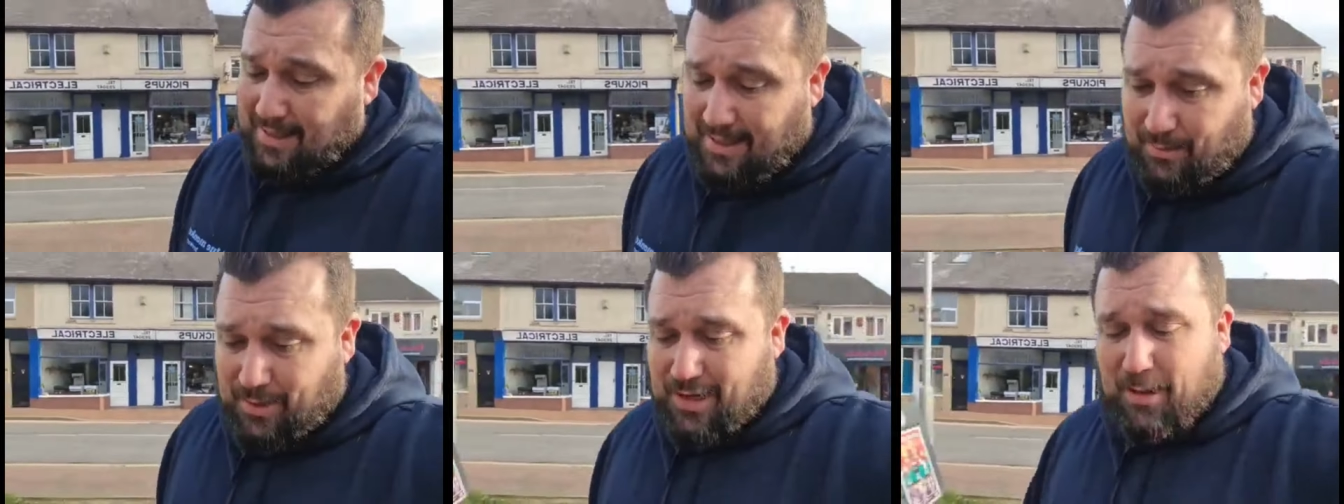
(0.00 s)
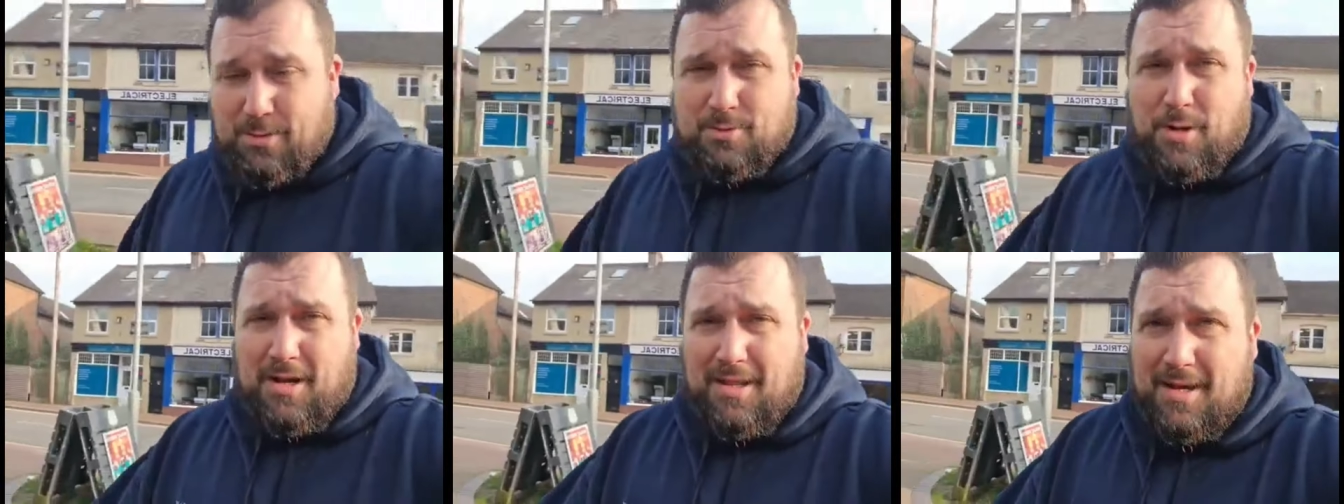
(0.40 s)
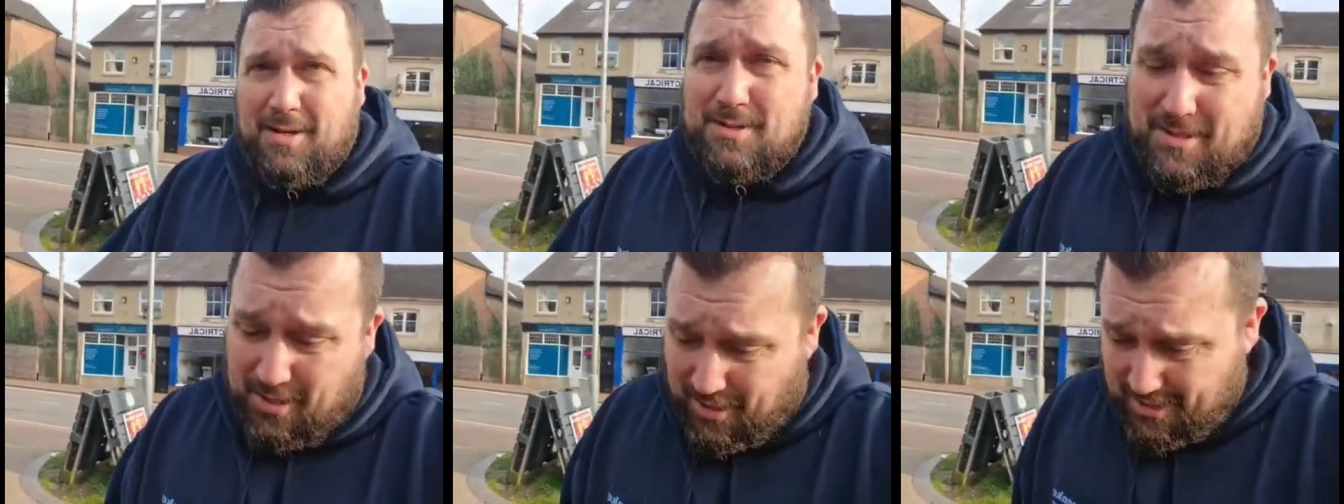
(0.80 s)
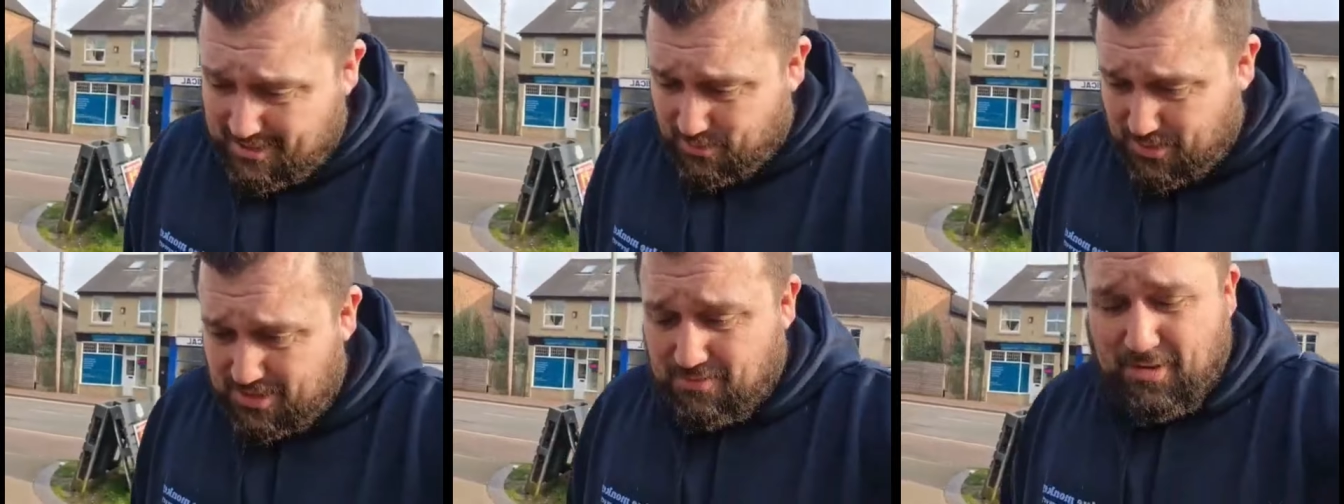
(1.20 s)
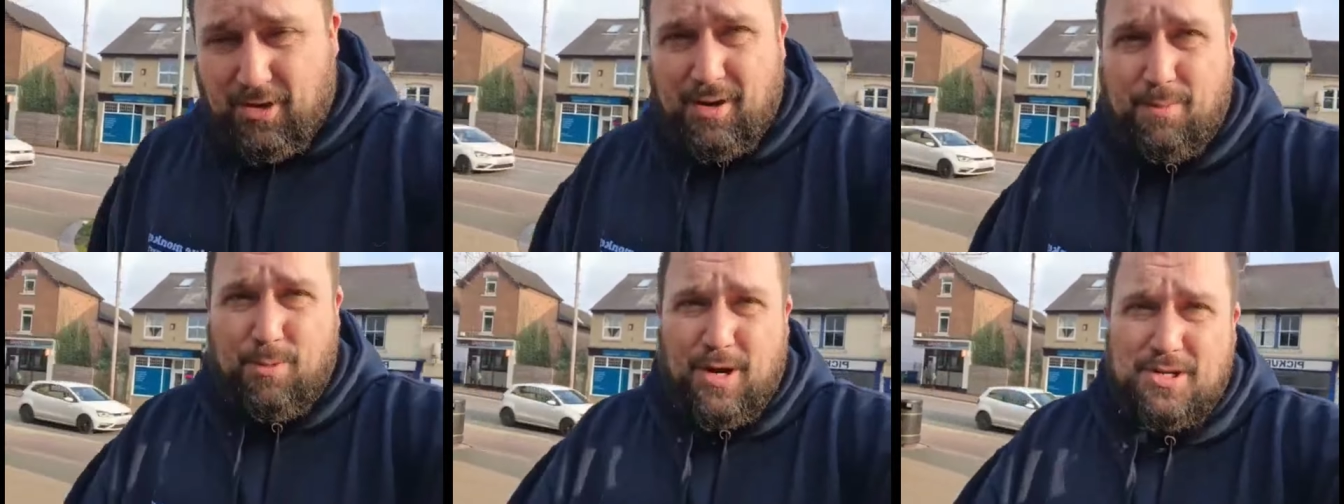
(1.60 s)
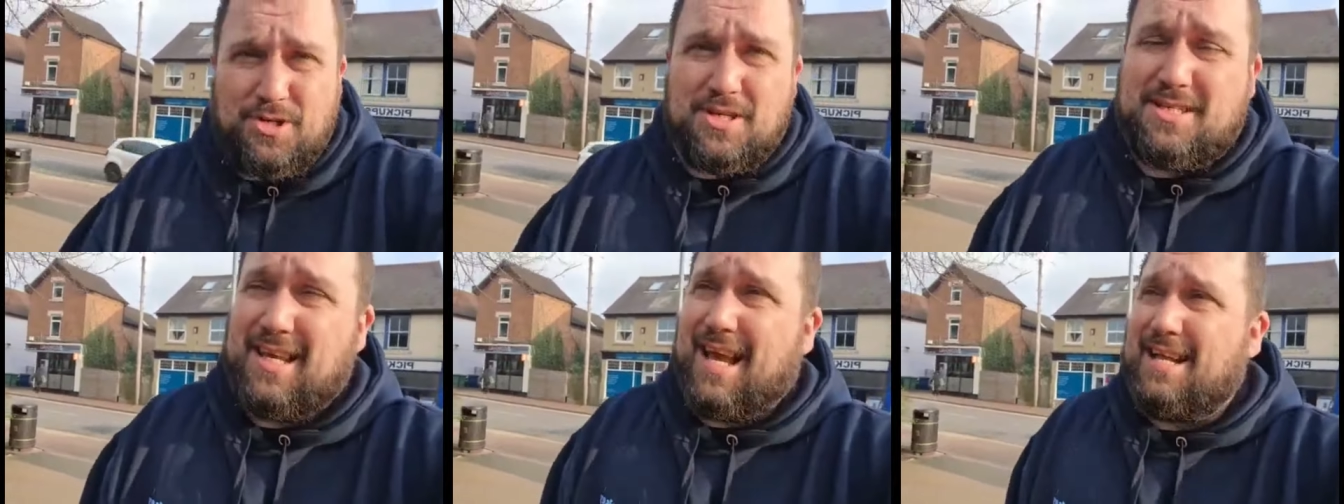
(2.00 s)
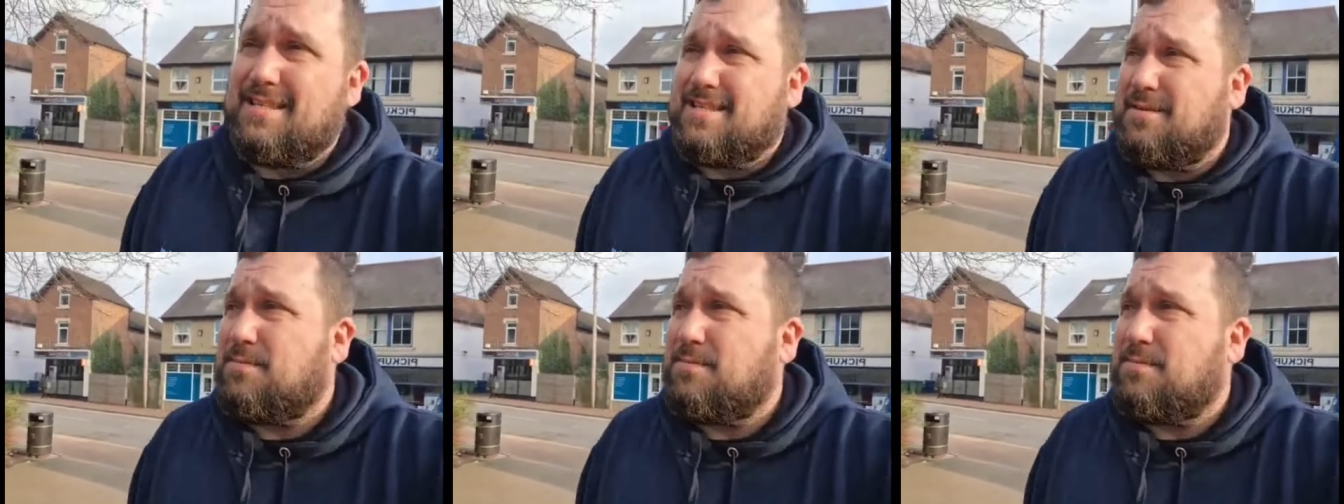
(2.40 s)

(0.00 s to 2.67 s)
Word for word: when I was one of those guys that was just very prejudiced against them.